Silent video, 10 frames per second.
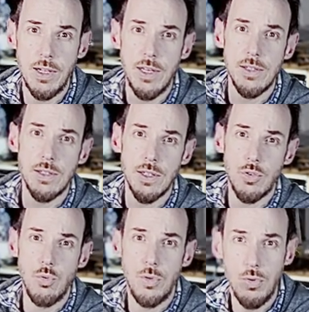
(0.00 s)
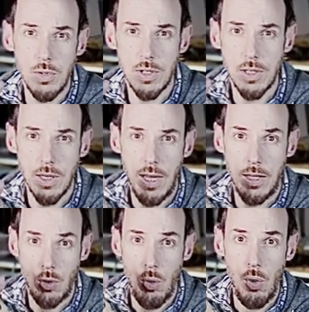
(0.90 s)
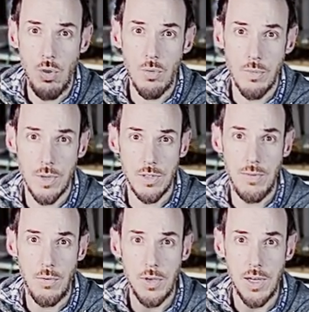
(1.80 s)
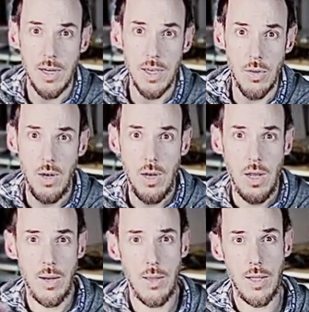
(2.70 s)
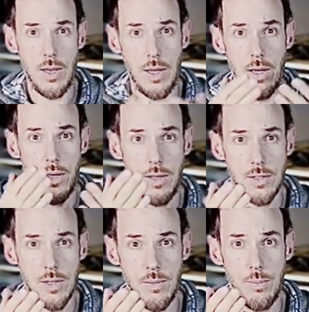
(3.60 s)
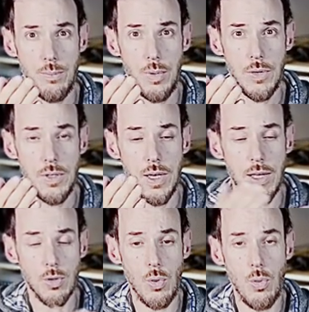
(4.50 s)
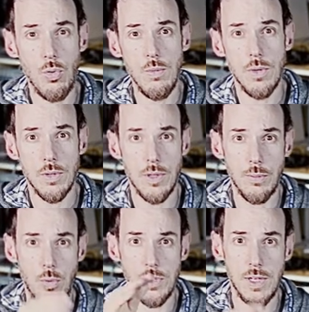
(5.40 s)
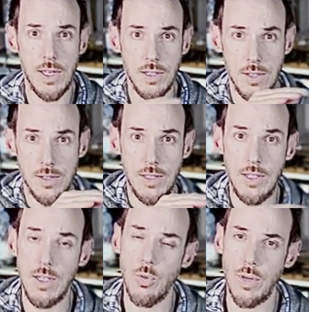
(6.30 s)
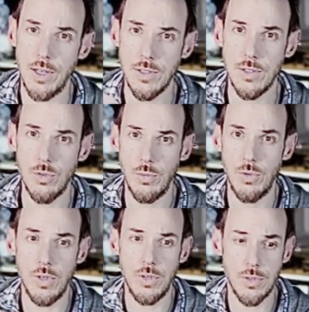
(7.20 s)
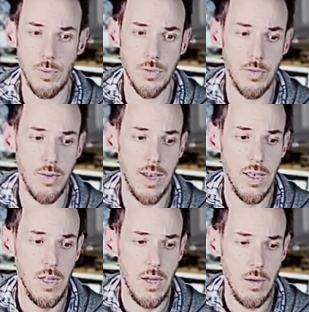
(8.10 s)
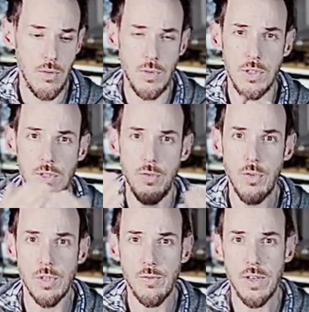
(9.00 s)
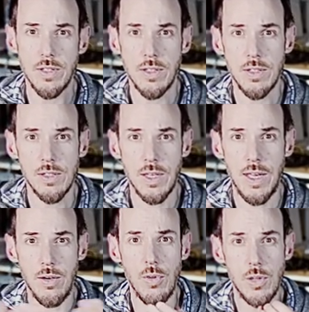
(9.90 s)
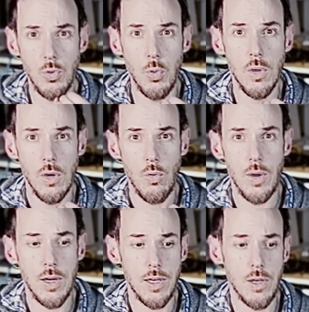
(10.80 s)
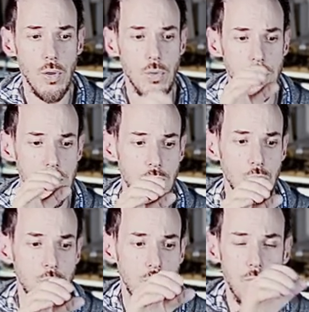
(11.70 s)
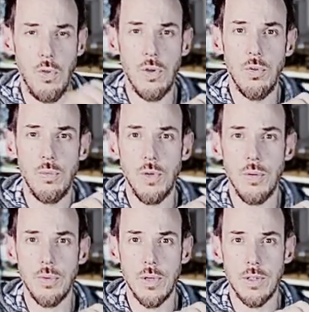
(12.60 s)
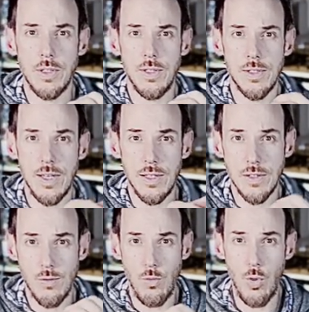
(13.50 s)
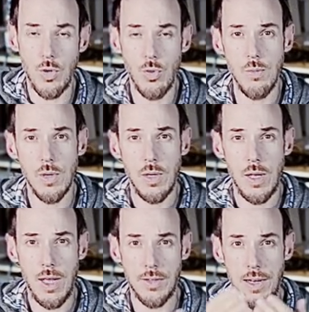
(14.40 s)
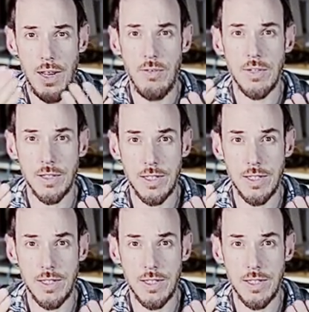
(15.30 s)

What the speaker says: listening to music at home is very clear. Somebody at home that puts in a CD or listens to music on Spotify, what is the first thing that this guy will do? Well, he goes to the volume knob and he sets the volume at the level that